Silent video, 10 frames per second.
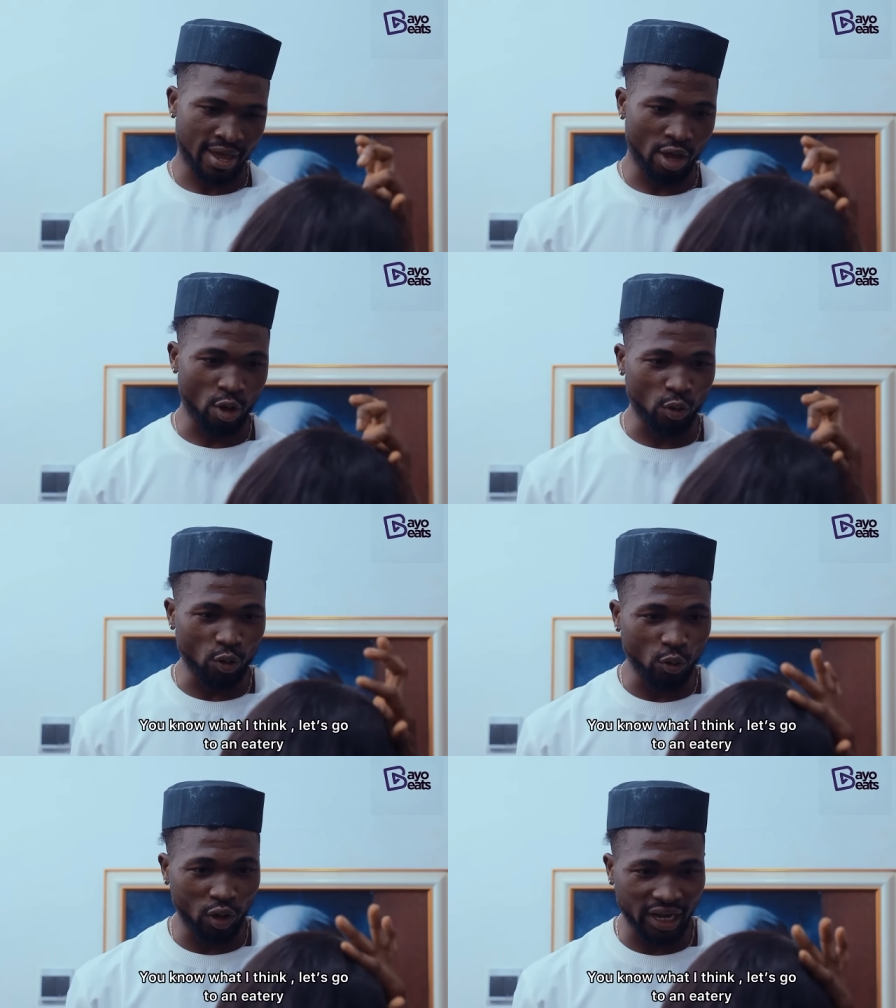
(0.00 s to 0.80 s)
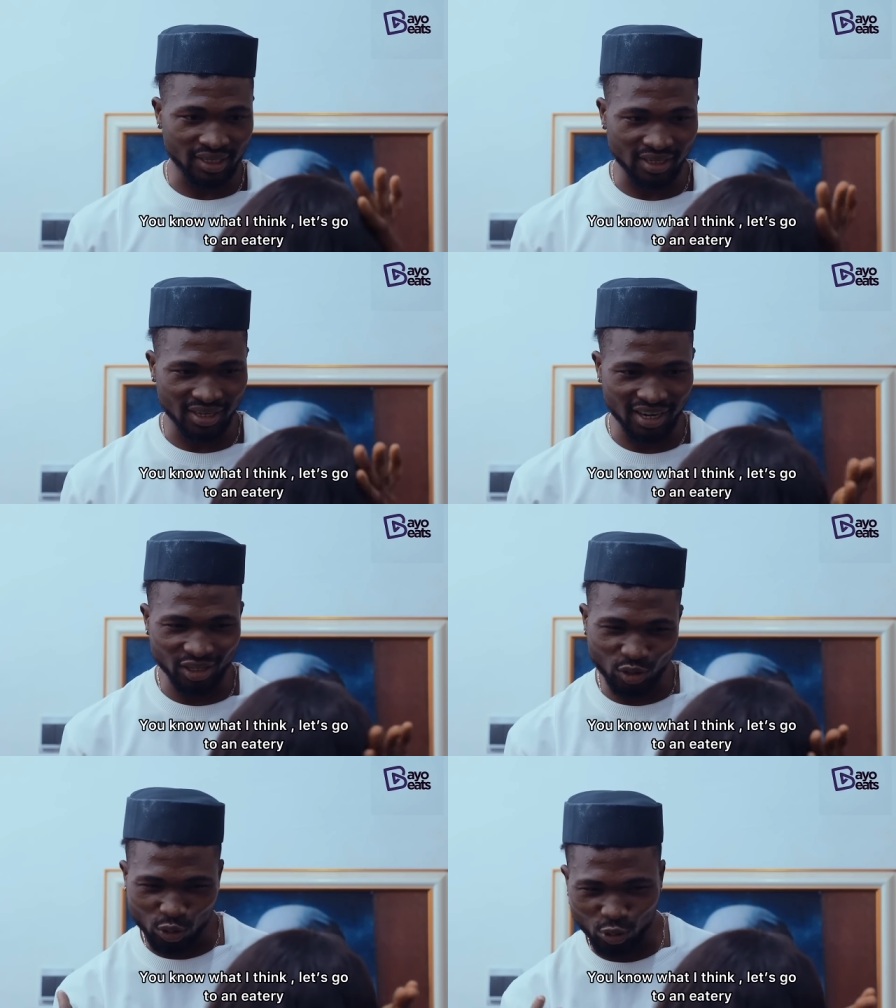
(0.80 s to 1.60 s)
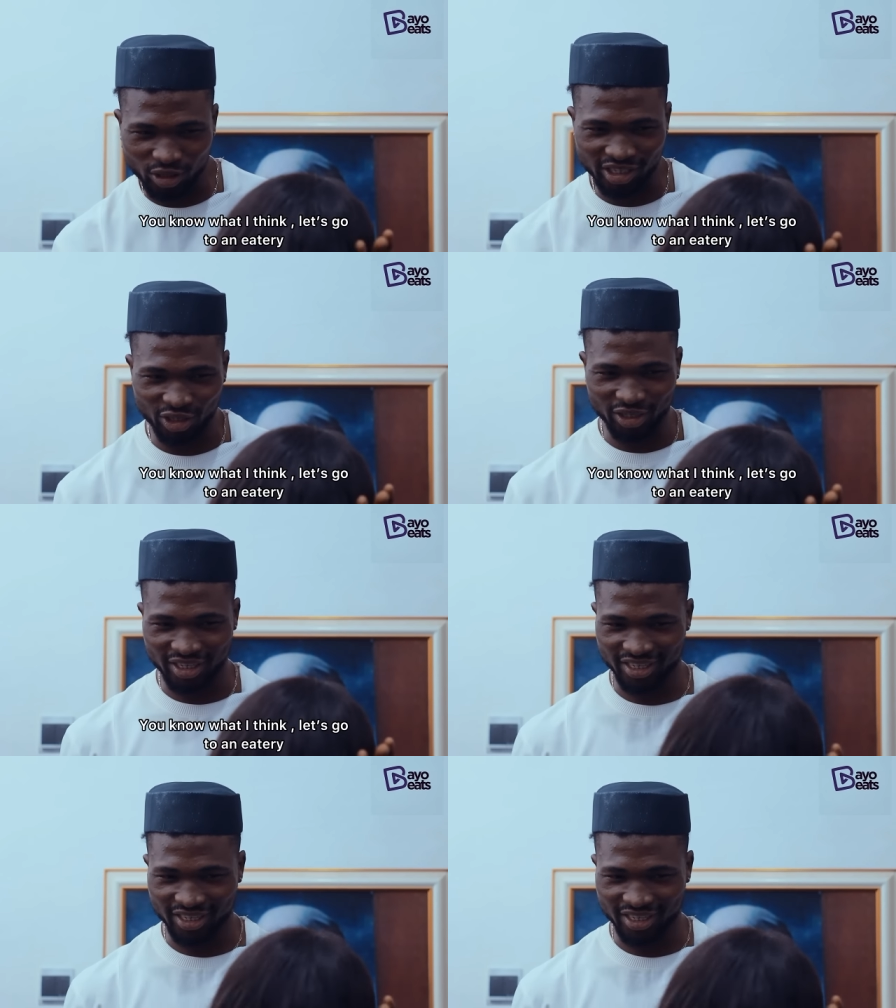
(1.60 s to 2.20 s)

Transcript: Uh, you know what I think? Let's go to the tree.